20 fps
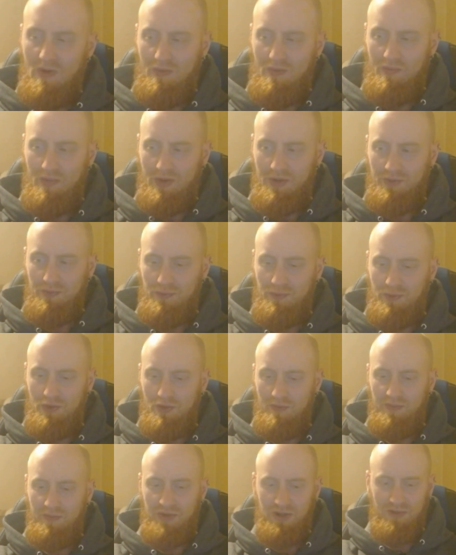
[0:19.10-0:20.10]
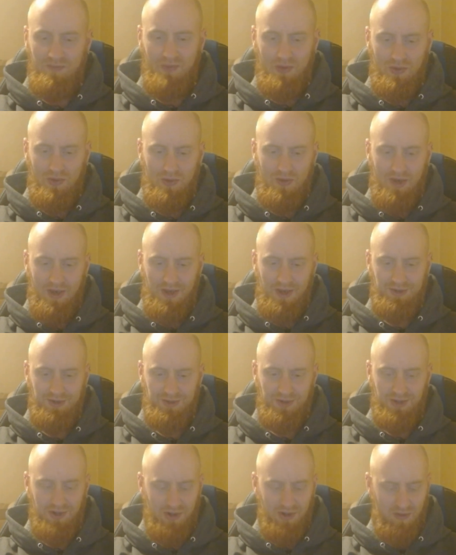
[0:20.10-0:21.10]
I've had a few people
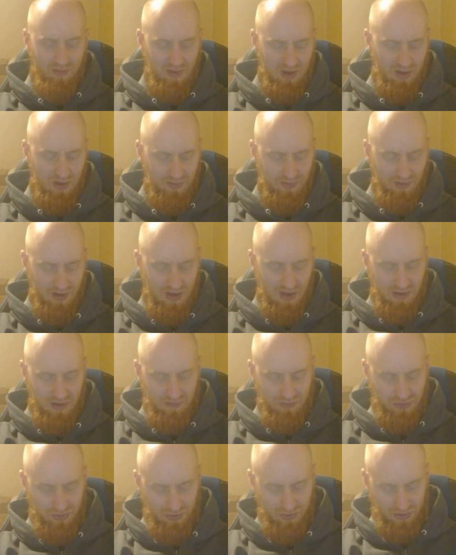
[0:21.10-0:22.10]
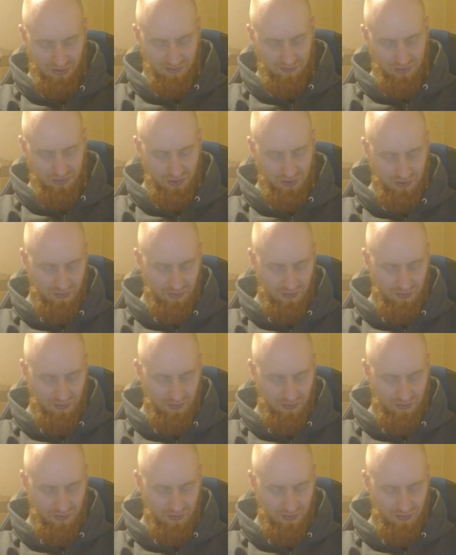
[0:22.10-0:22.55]
asking about live streams.